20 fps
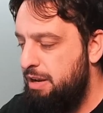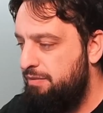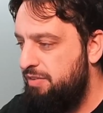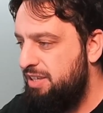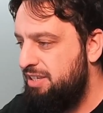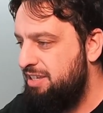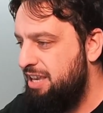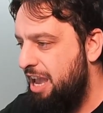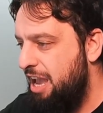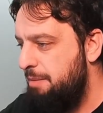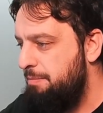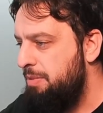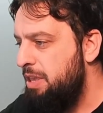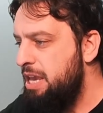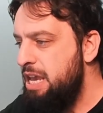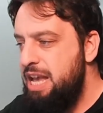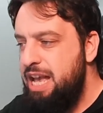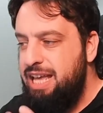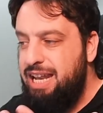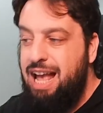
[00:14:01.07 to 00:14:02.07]
of this game.
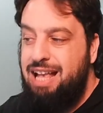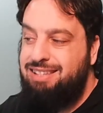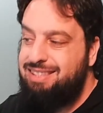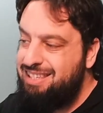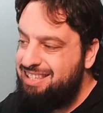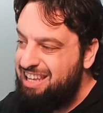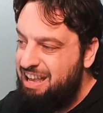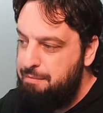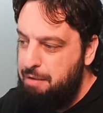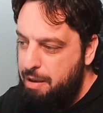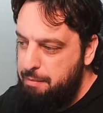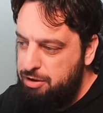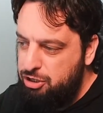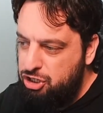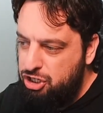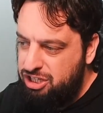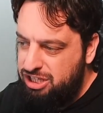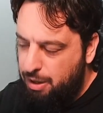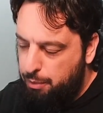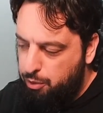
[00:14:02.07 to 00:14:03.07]
It has the same
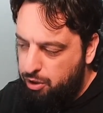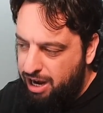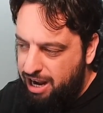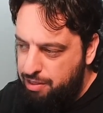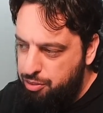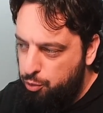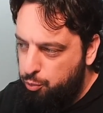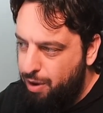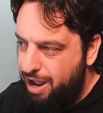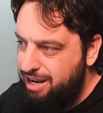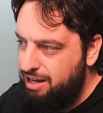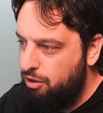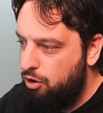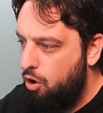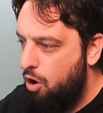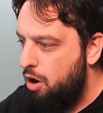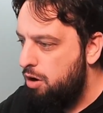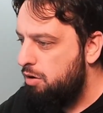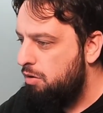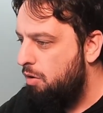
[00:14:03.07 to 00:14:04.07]
images that were in the regular
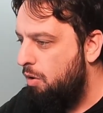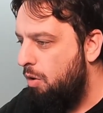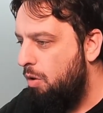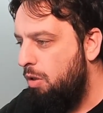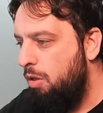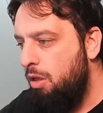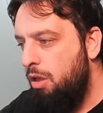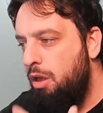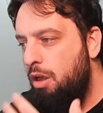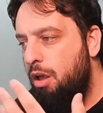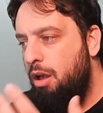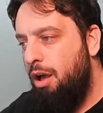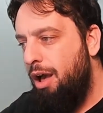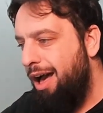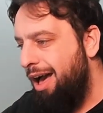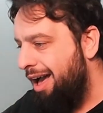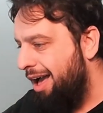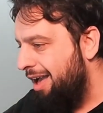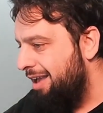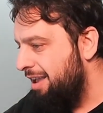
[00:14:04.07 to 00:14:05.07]
article.
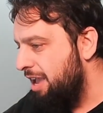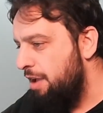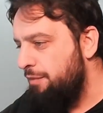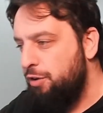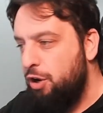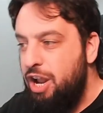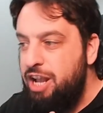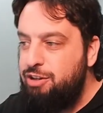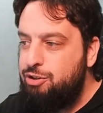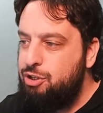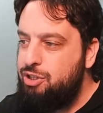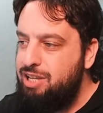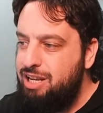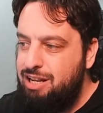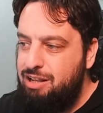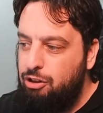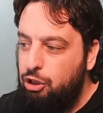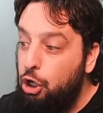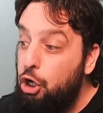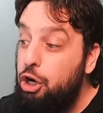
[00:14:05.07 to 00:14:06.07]
If you're interested
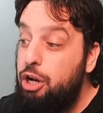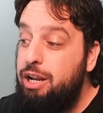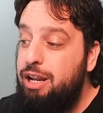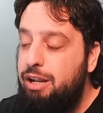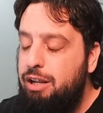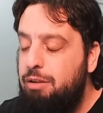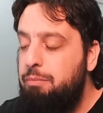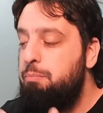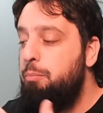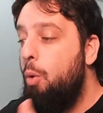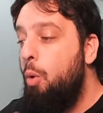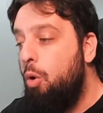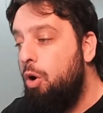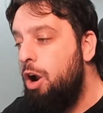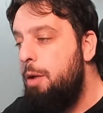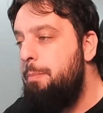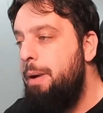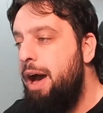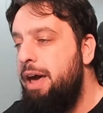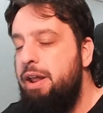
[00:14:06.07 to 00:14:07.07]
in learning more
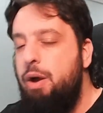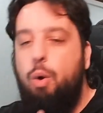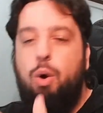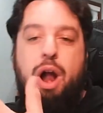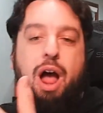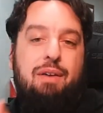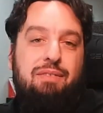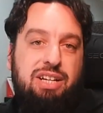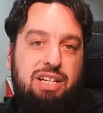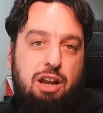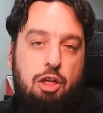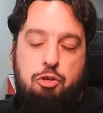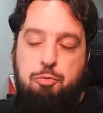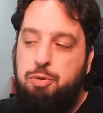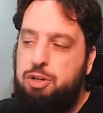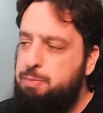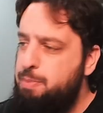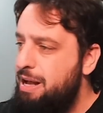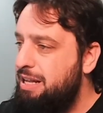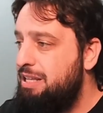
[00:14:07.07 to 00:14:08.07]
about it or having another
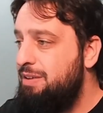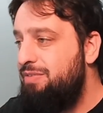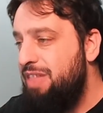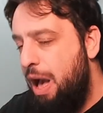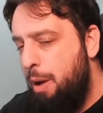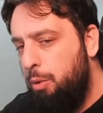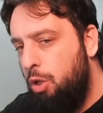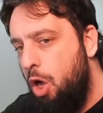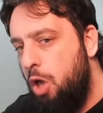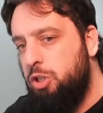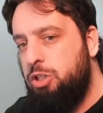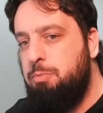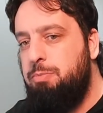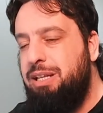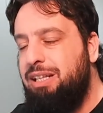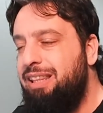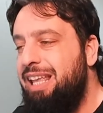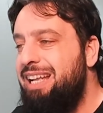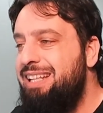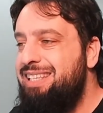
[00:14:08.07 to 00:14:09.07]
perspective, that will also be
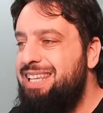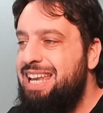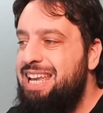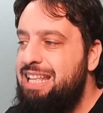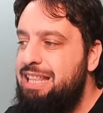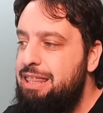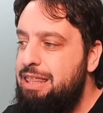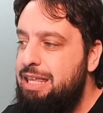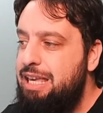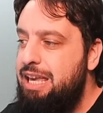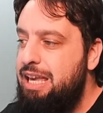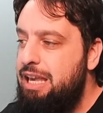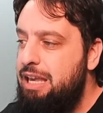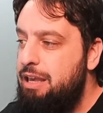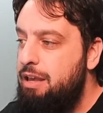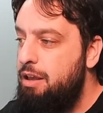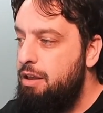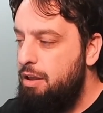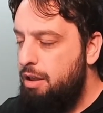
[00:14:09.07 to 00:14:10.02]
linked in the